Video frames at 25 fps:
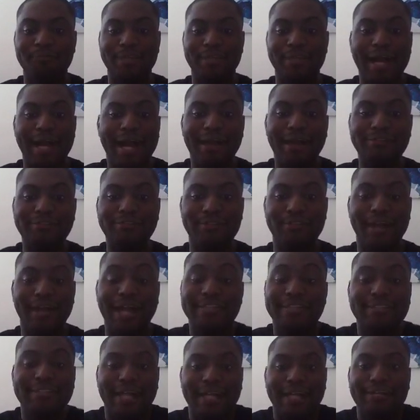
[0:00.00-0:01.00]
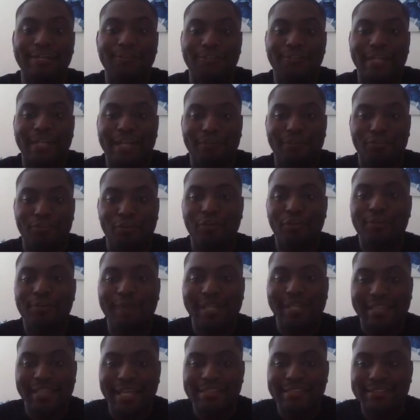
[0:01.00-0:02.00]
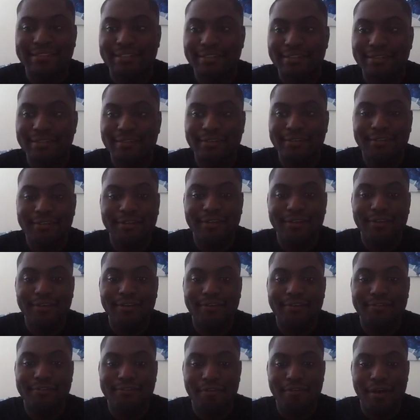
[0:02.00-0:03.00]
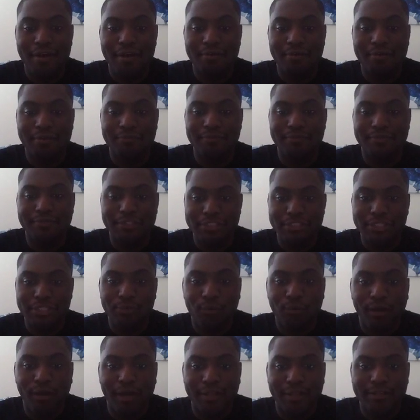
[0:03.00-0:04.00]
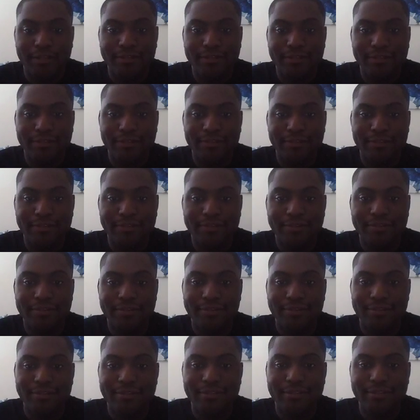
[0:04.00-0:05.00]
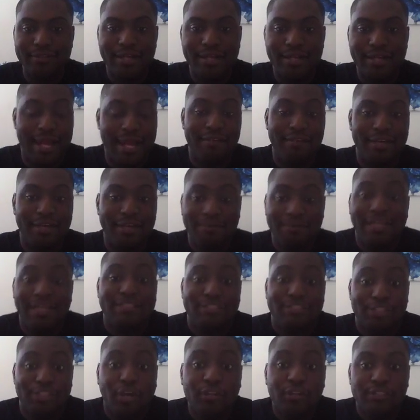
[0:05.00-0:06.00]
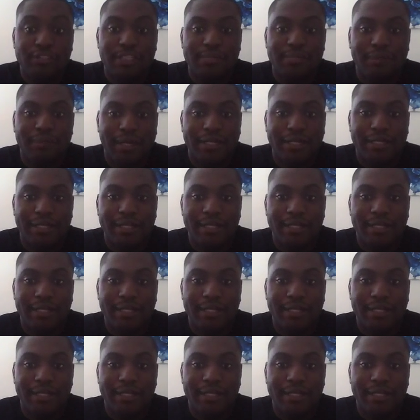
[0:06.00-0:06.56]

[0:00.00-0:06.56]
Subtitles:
I have to. I don't think I've learned my lesson from the G1. I haven't. I'm not salty about it.